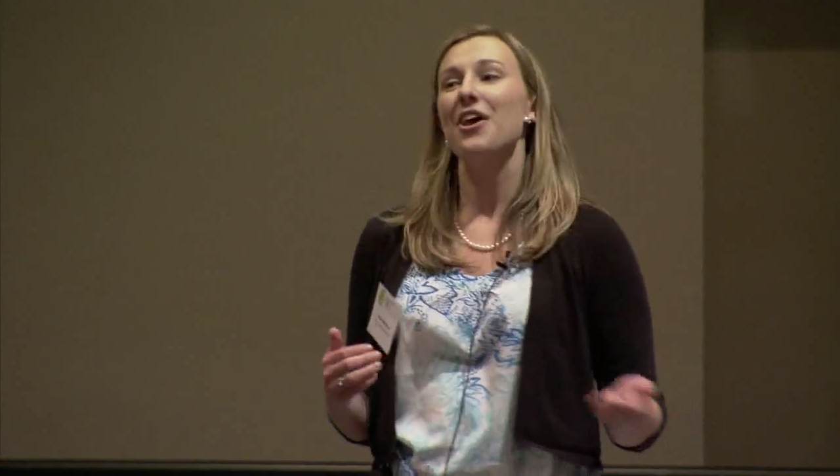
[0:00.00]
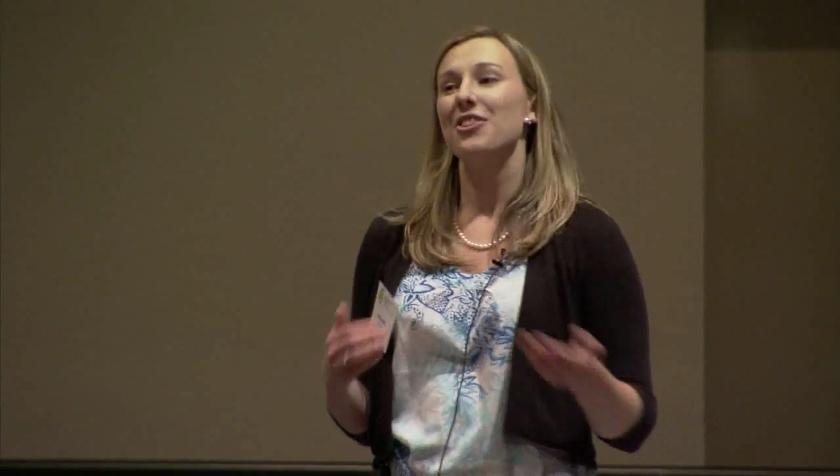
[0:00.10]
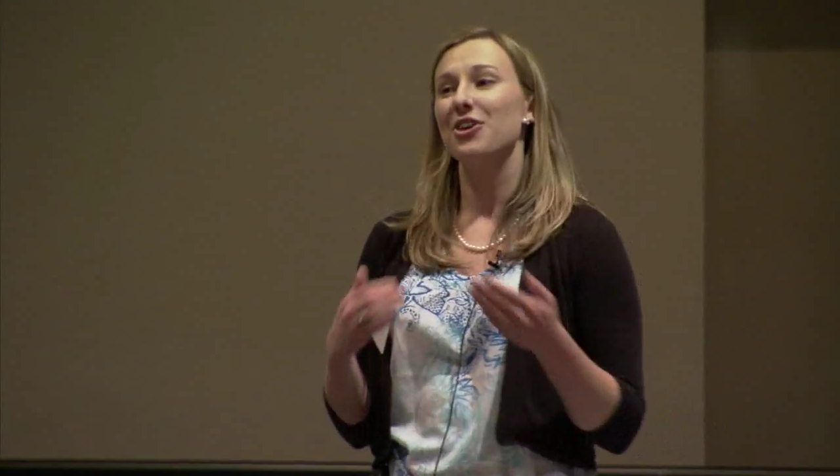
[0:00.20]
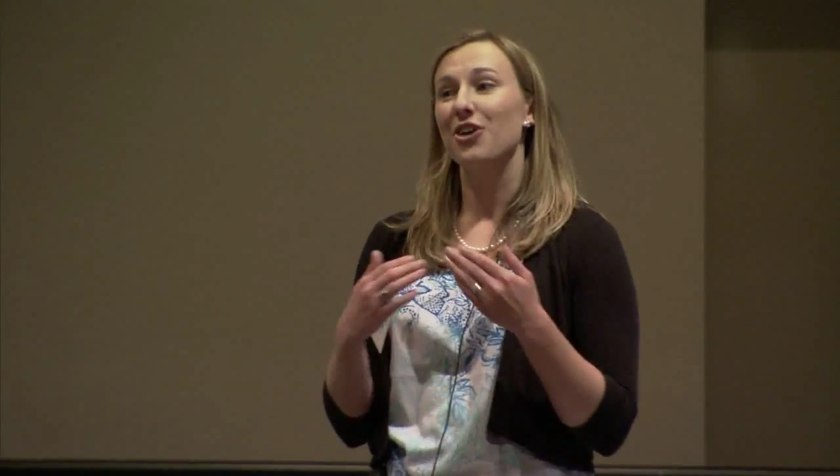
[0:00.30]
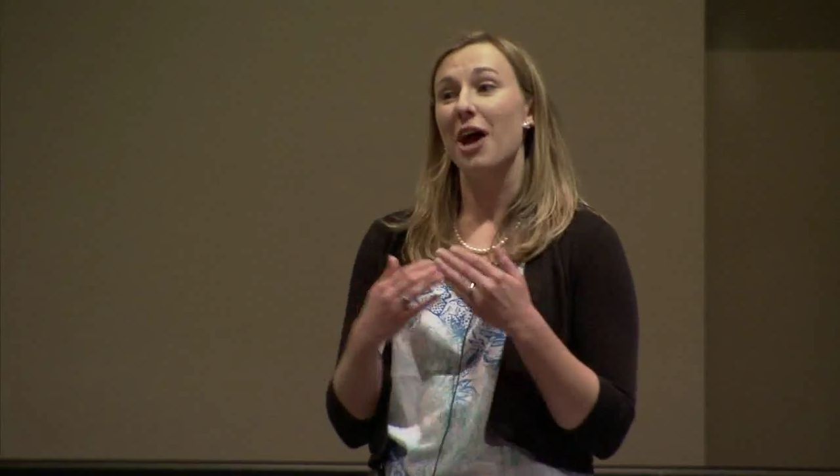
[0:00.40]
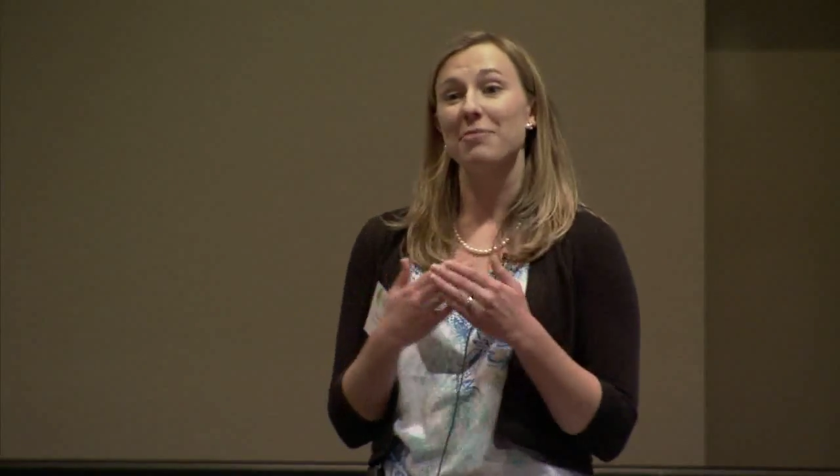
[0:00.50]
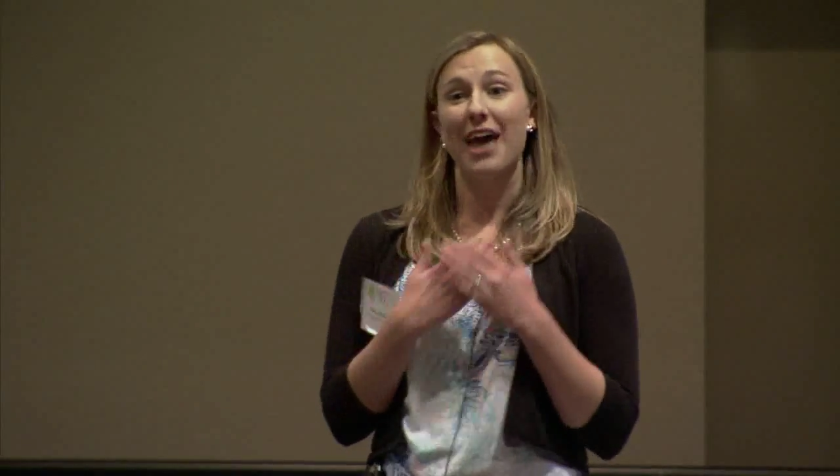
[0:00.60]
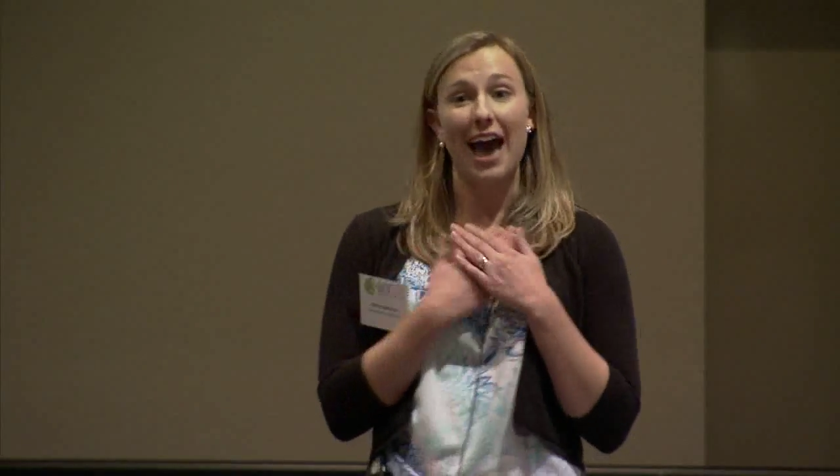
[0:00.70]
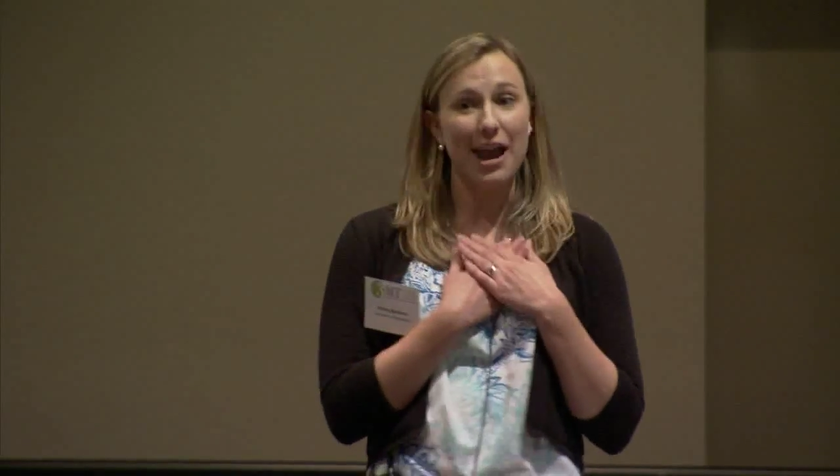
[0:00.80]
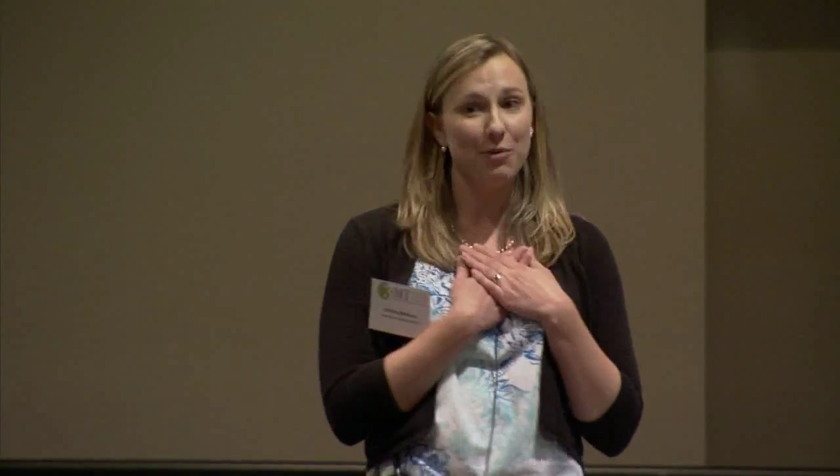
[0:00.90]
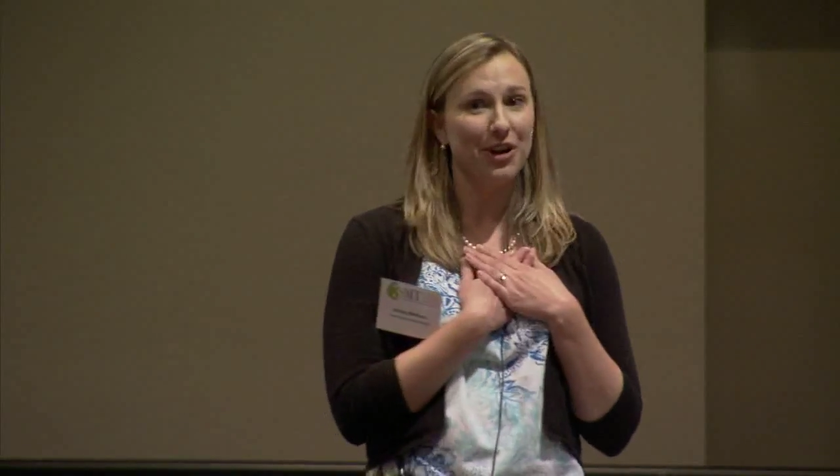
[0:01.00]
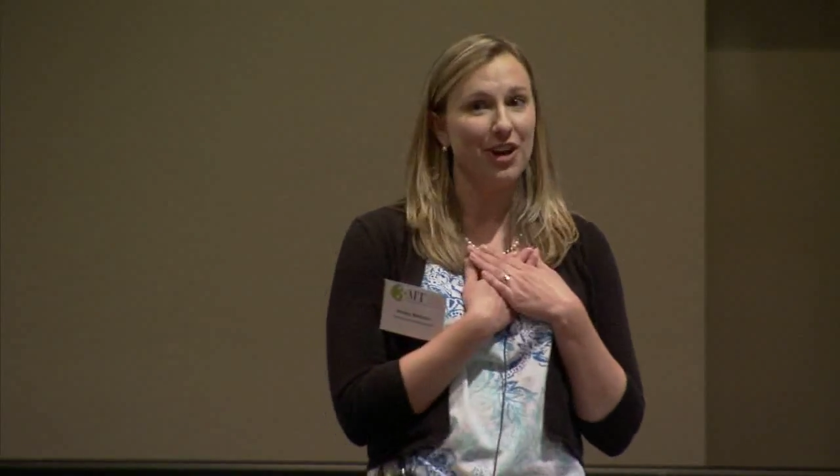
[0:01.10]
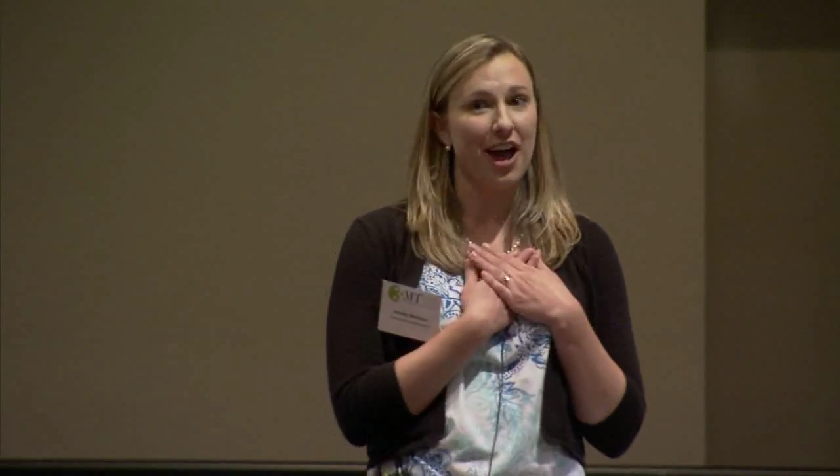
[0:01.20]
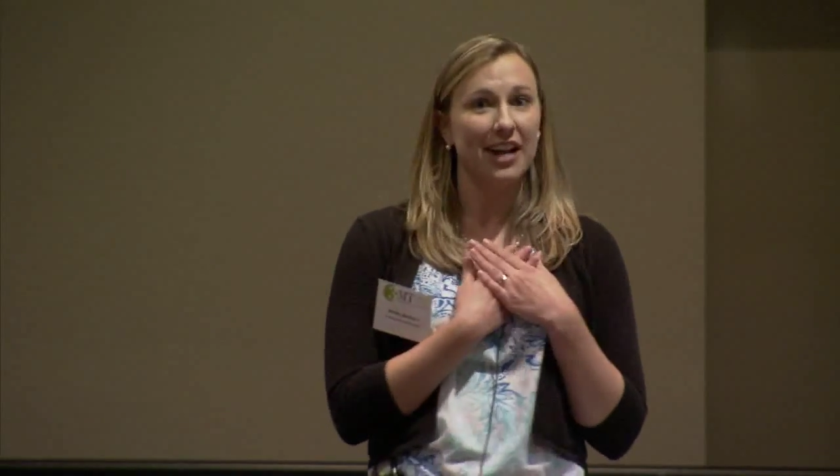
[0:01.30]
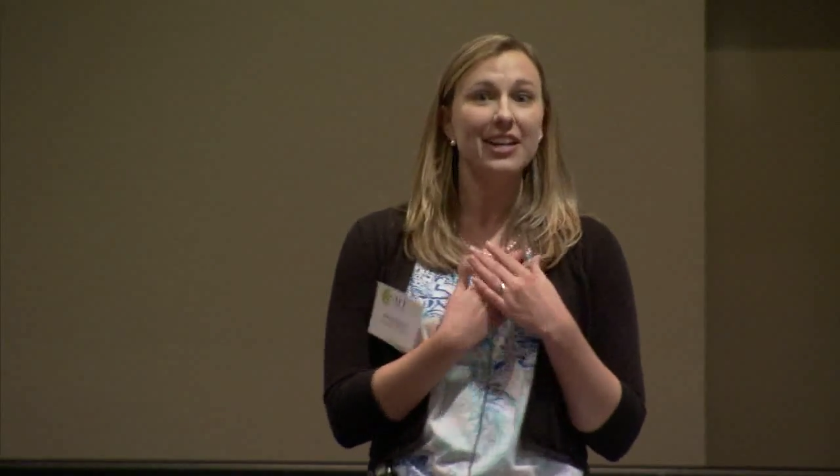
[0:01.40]
The crop that I work
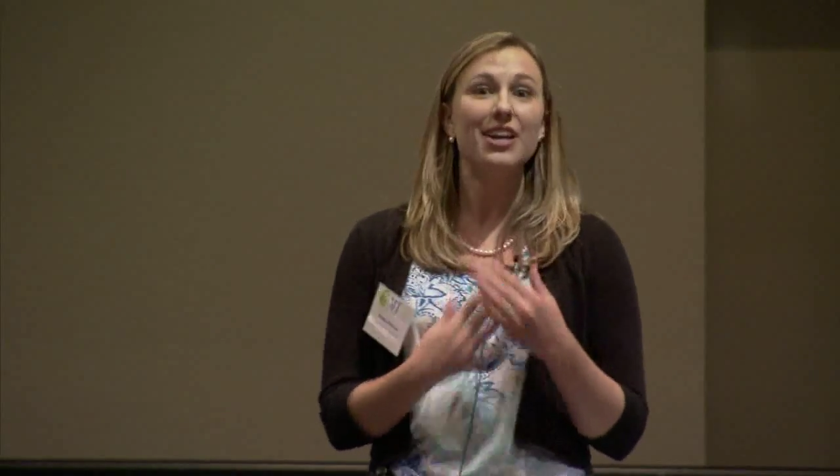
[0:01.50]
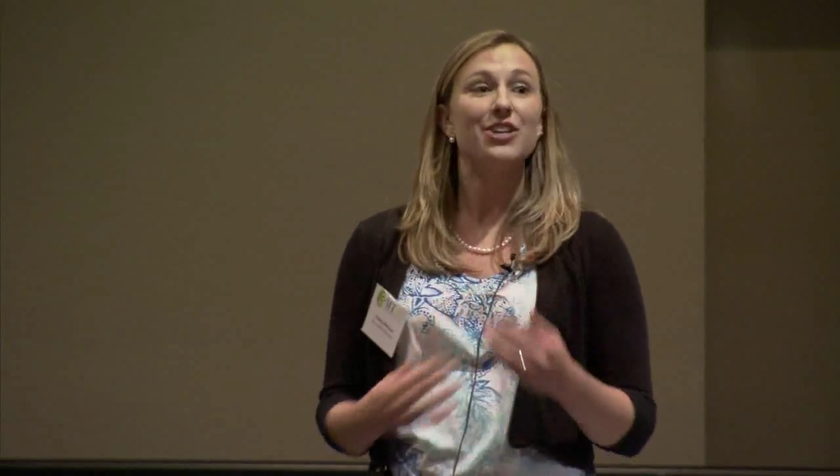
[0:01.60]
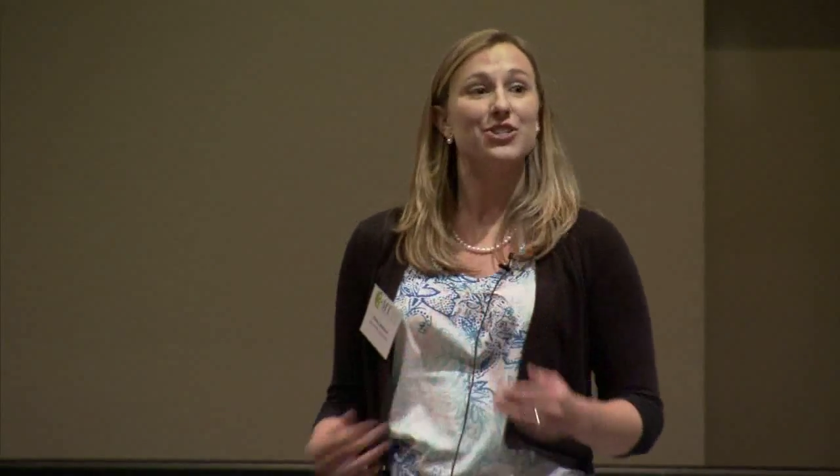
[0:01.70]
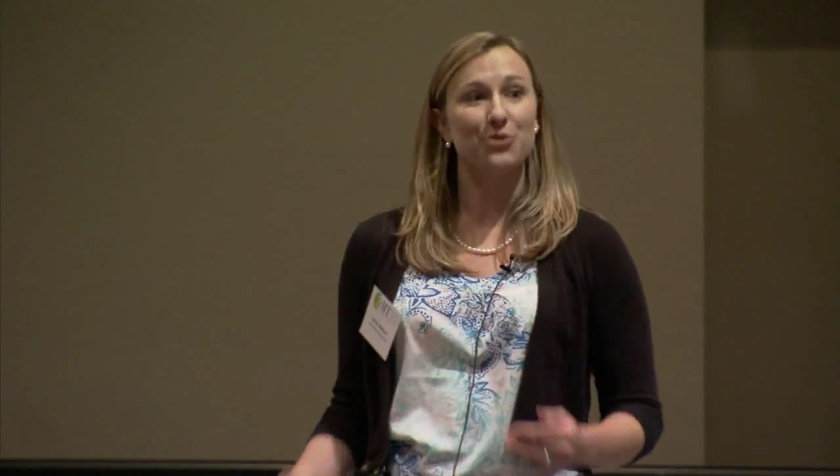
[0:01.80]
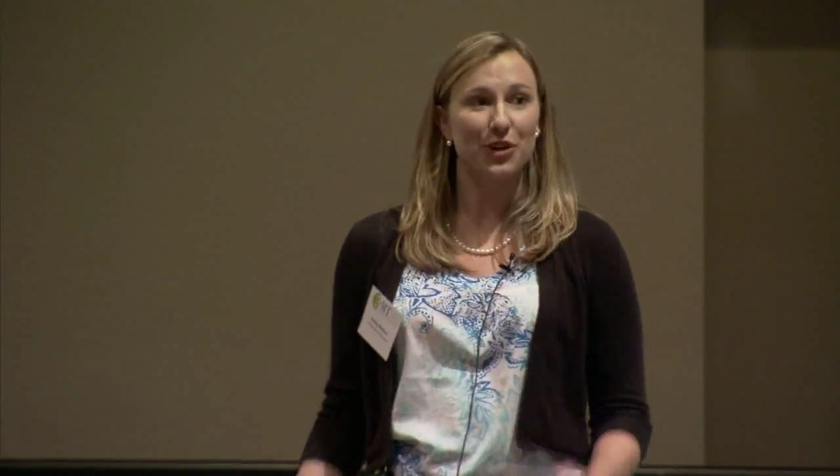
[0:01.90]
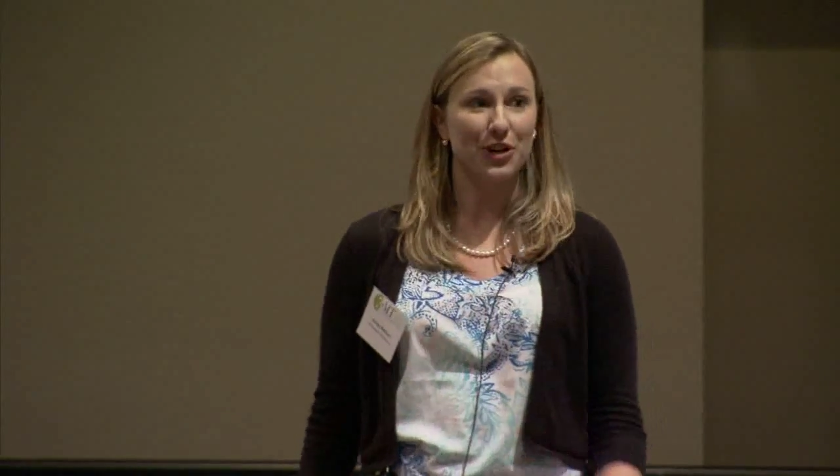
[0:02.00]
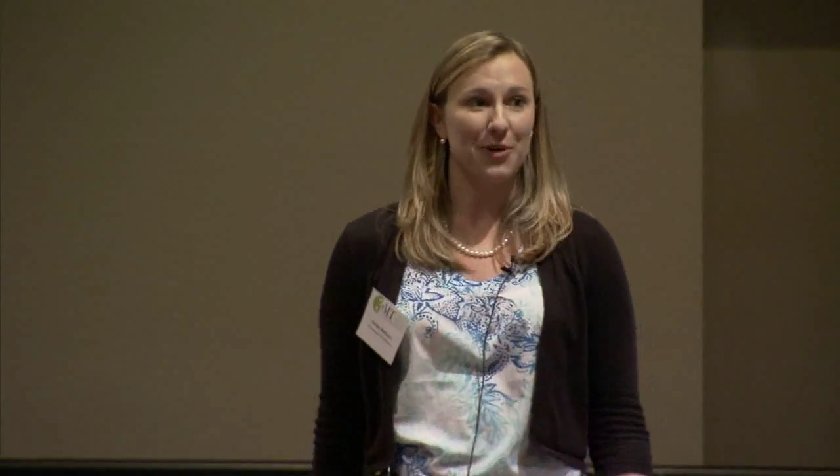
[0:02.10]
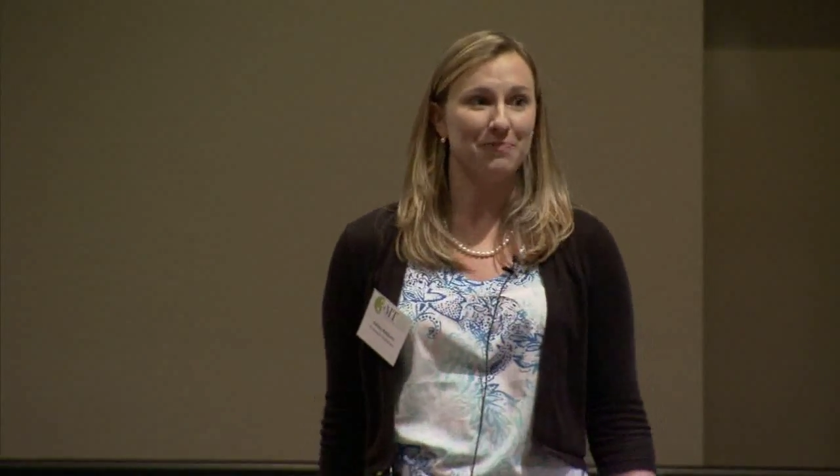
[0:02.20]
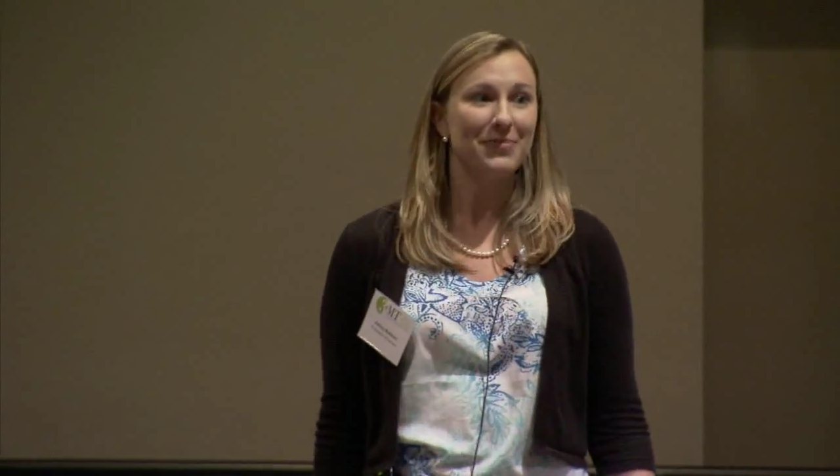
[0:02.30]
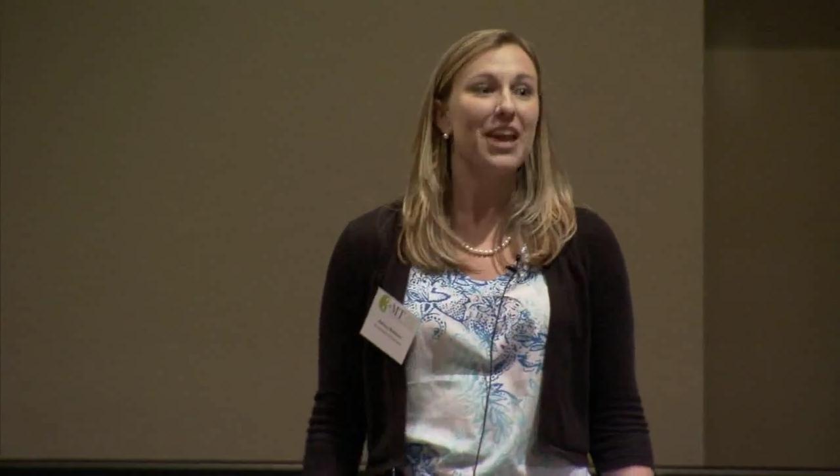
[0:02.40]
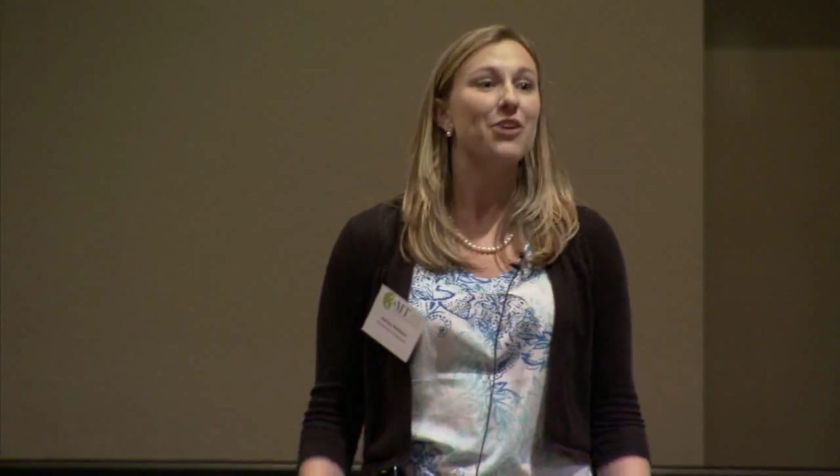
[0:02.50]
on, sorghum,